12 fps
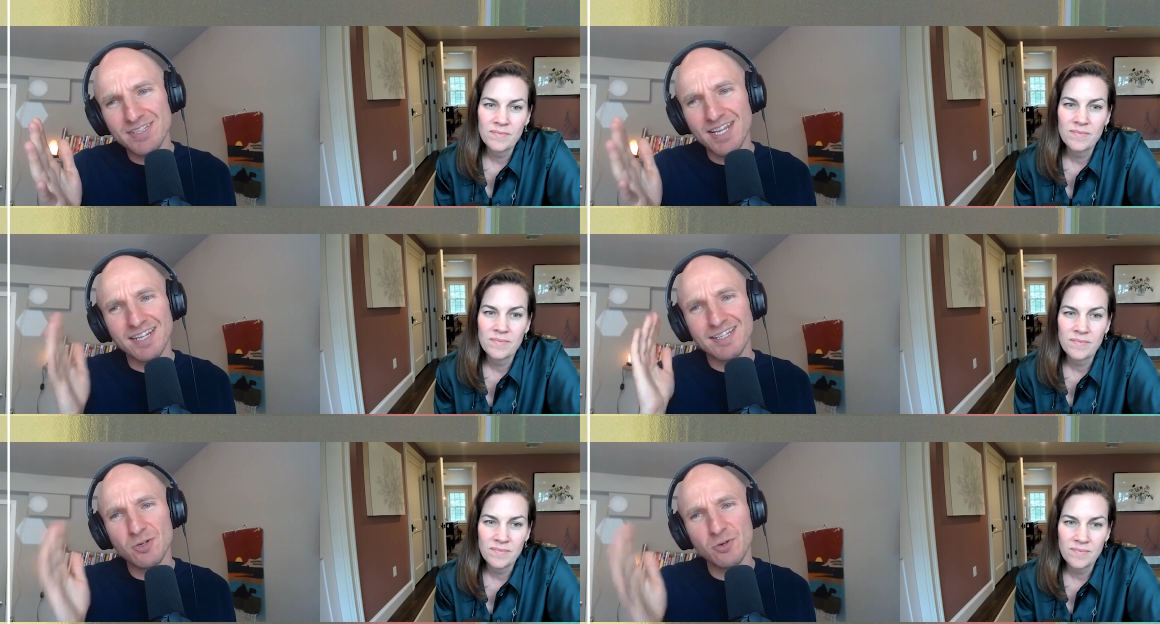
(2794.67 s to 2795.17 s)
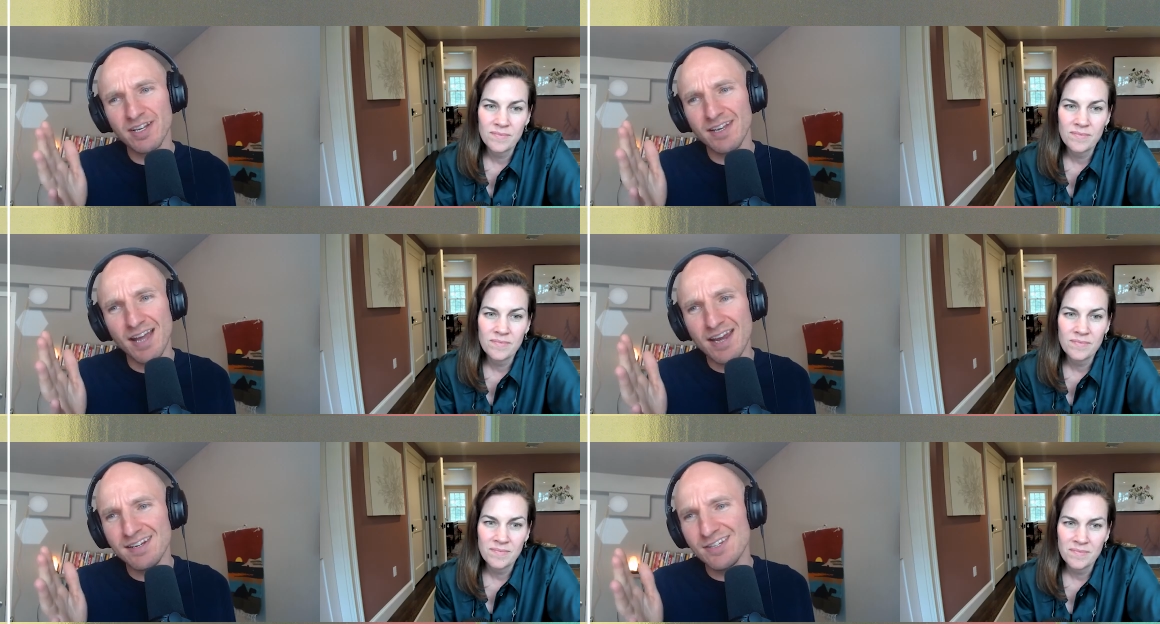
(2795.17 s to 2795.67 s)
Speaker 1: was like scored a
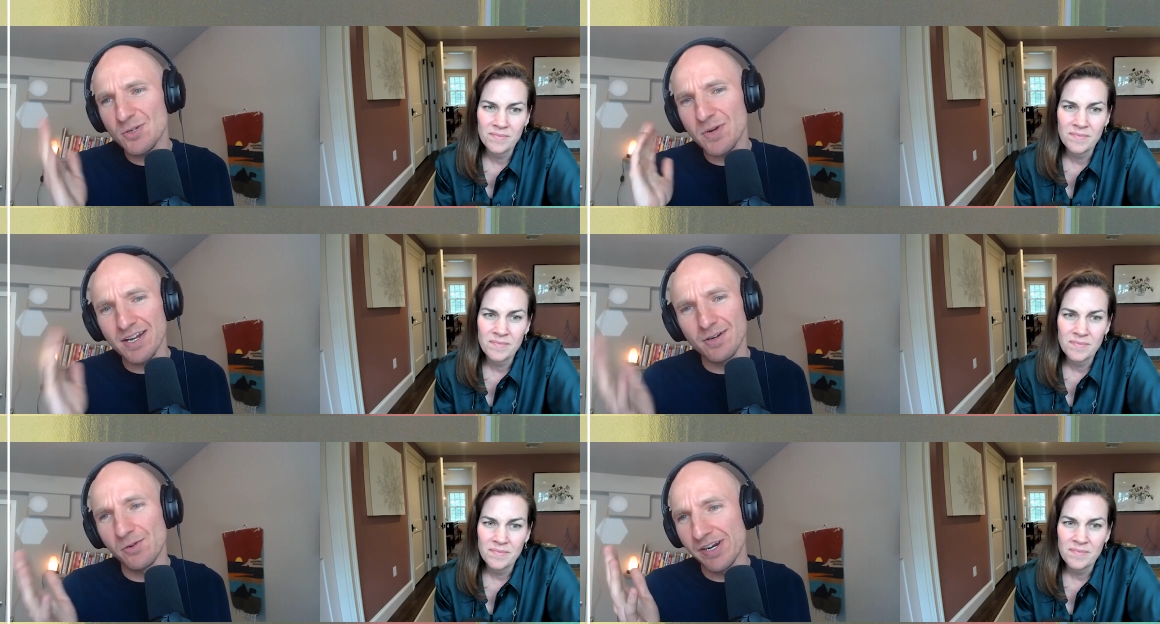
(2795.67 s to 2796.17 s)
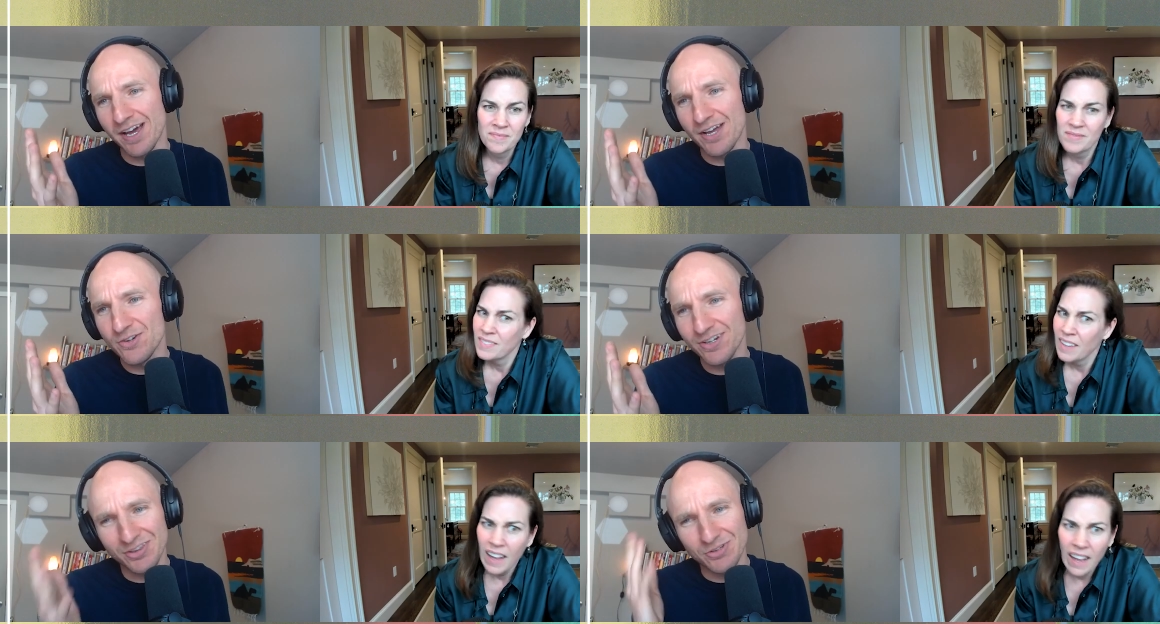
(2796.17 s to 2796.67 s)
92 out of
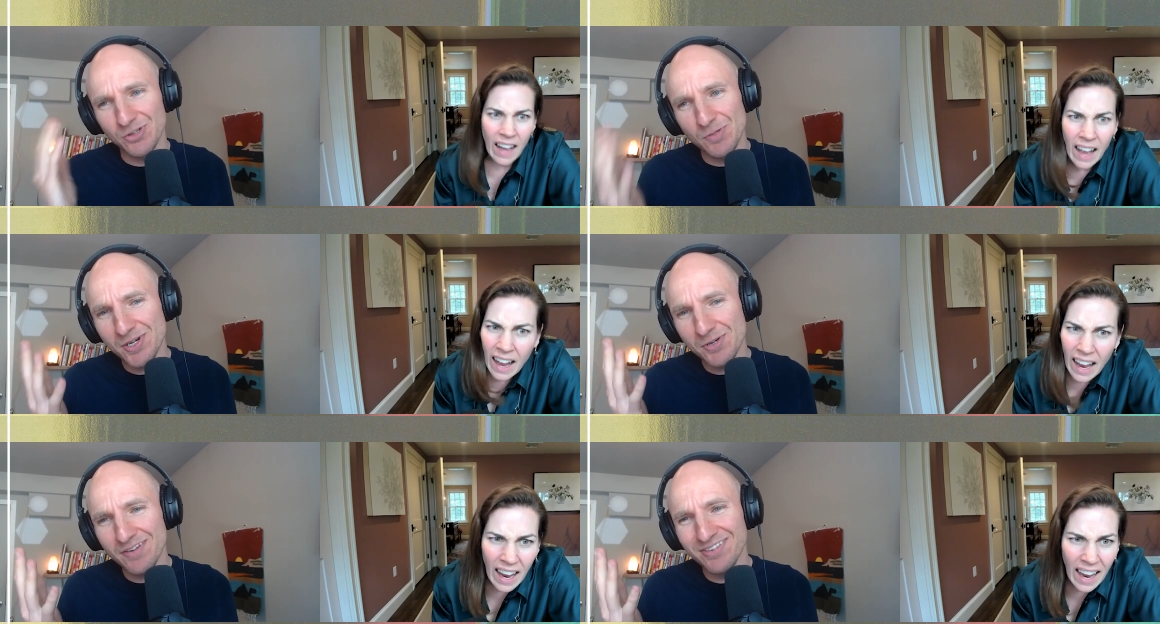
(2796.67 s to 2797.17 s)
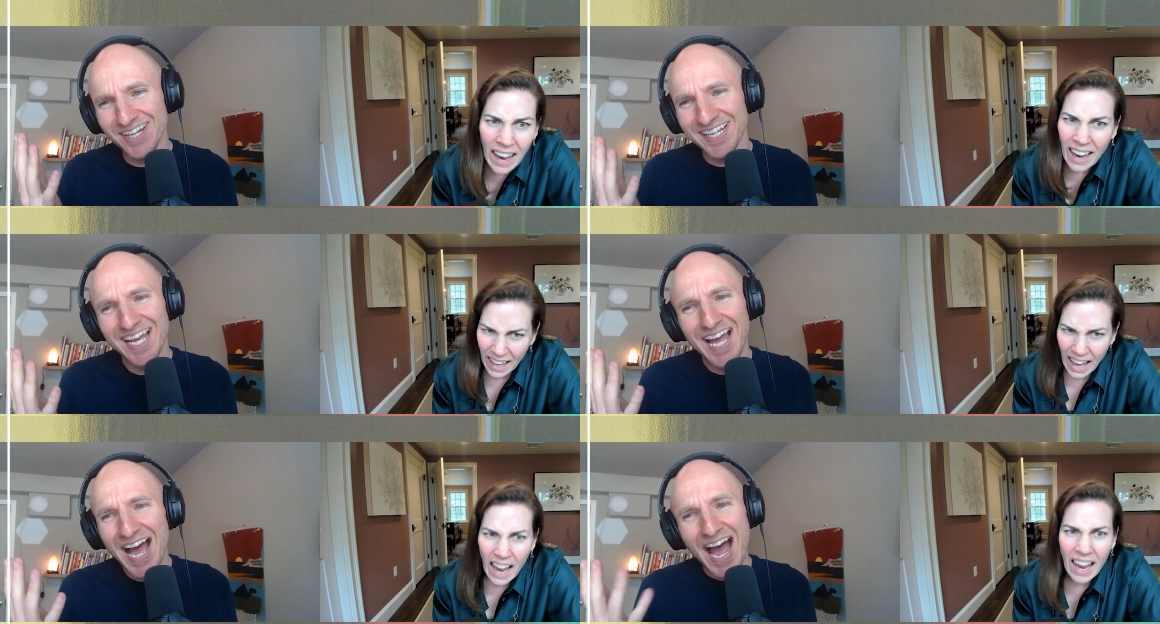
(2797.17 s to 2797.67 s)
100 on the rubric or whatever,
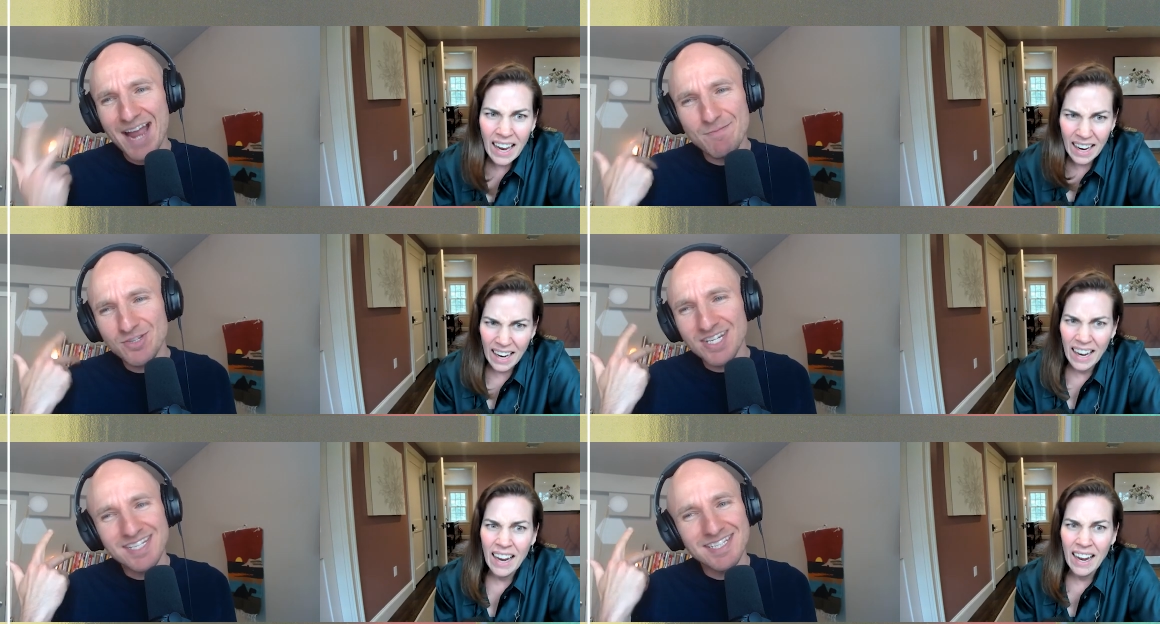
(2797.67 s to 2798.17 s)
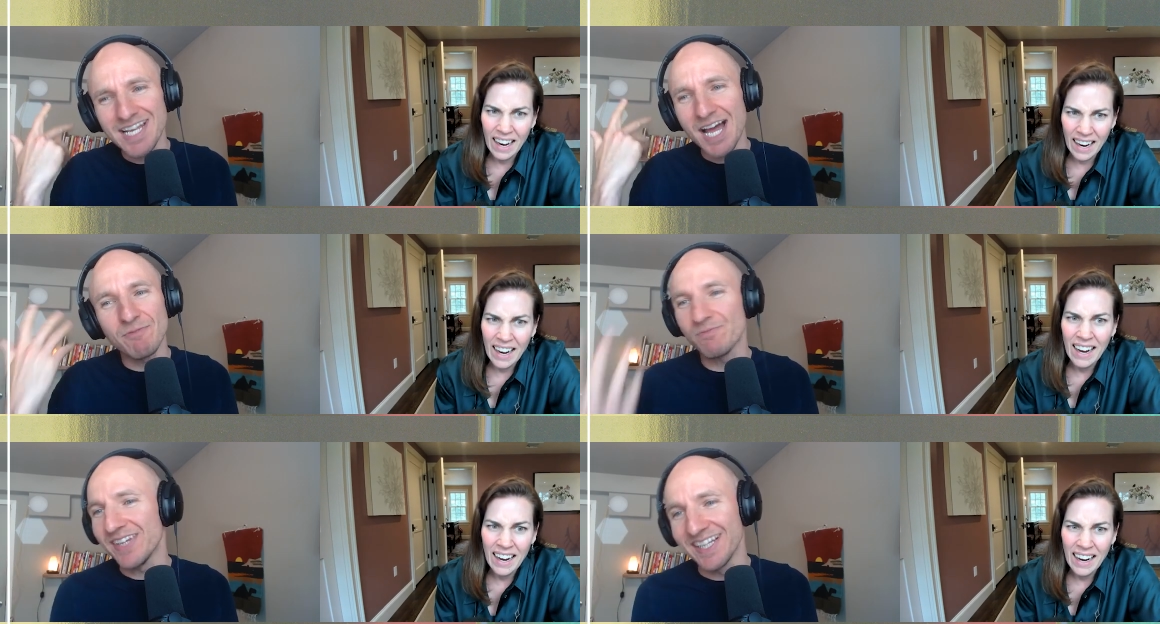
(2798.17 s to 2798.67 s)
like I'm just
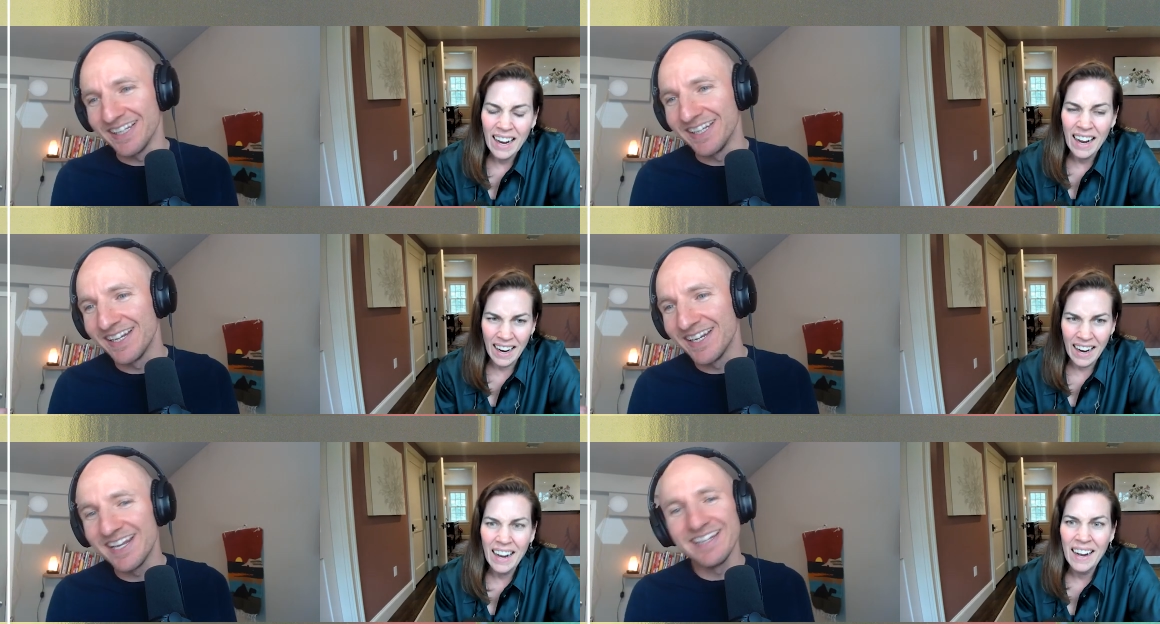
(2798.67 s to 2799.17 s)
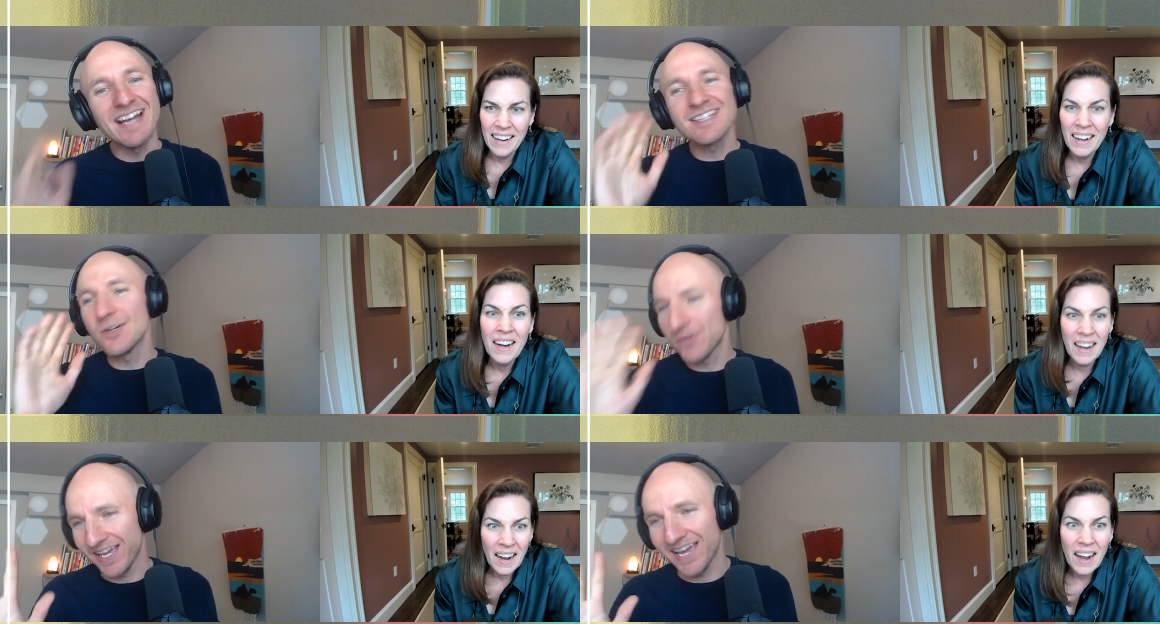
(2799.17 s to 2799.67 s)
not feeling it, and
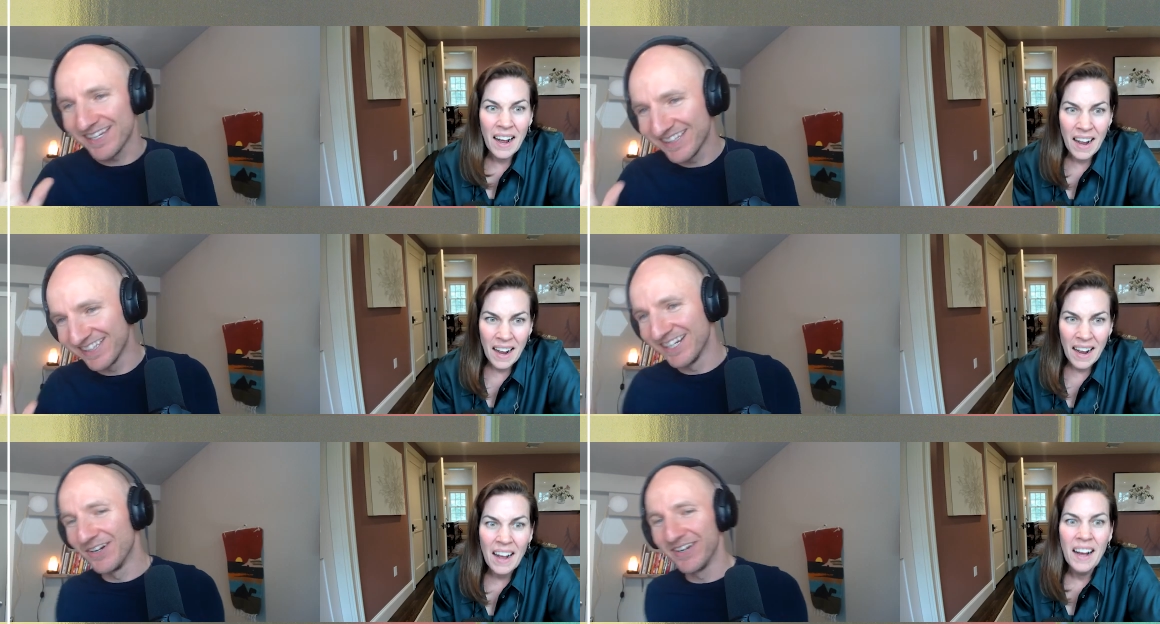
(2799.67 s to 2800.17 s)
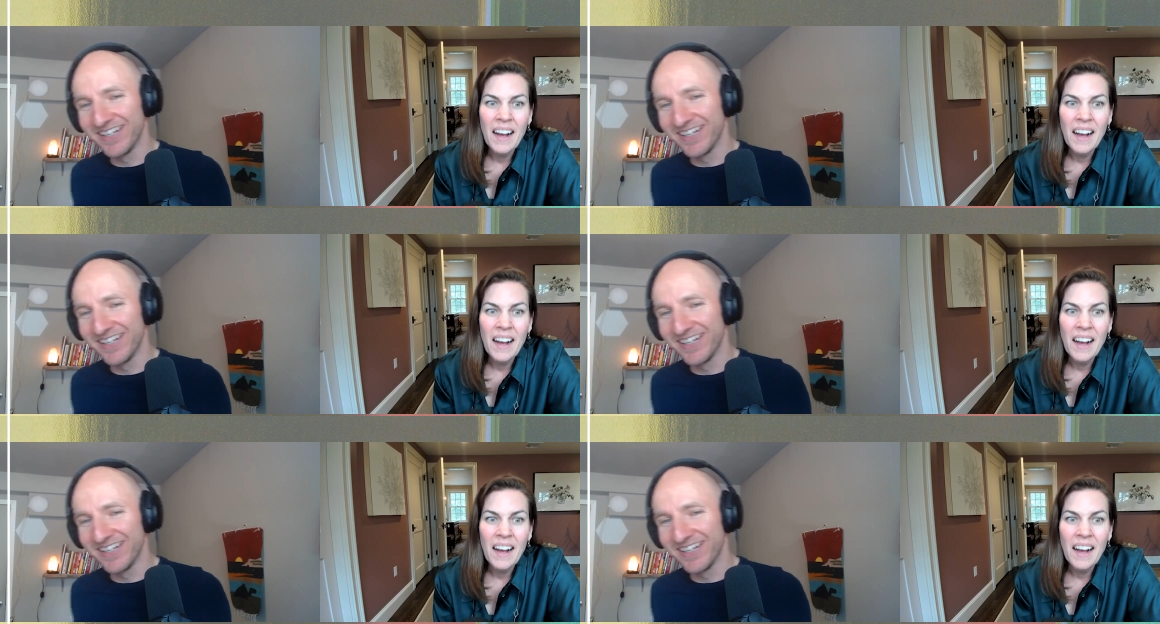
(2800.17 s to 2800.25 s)
that's okay, you know,